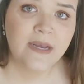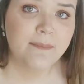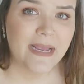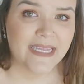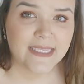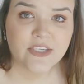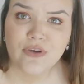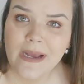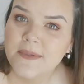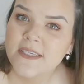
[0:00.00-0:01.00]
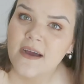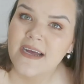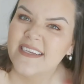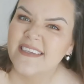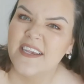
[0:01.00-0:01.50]
make the straps
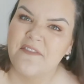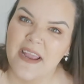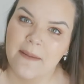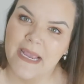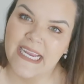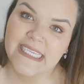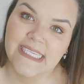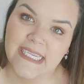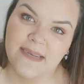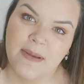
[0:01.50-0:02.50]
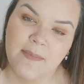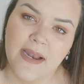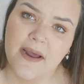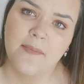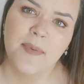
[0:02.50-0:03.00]
tighter, see if I can make it sit a bit better.